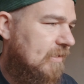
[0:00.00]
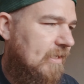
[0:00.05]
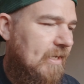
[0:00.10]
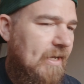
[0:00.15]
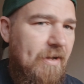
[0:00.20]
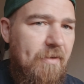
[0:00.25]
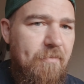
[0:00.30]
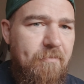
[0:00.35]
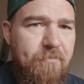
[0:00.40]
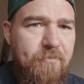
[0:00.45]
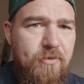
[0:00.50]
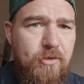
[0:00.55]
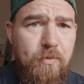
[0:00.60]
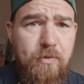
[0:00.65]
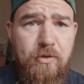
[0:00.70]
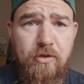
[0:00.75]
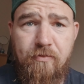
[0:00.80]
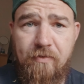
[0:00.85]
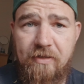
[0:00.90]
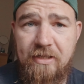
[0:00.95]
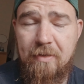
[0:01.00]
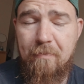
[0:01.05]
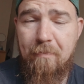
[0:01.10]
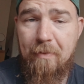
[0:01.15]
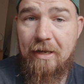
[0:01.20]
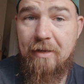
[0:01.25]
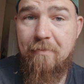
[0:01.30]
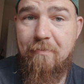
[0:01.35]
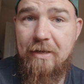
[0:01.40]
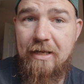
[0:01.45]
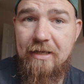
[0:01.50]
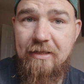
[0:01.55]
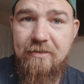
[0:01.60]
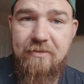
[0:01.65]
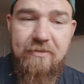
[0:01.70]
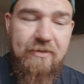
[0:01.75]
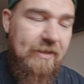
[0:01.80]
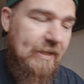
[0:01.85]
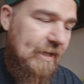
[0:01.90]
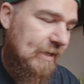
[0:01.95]
to a degree your bank
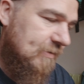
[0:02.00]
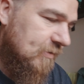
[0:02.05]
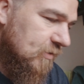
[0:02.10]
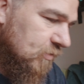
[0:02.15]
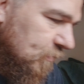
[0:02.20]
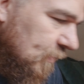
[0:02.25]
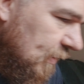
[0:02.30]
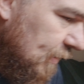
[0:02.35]
balance, I guess, as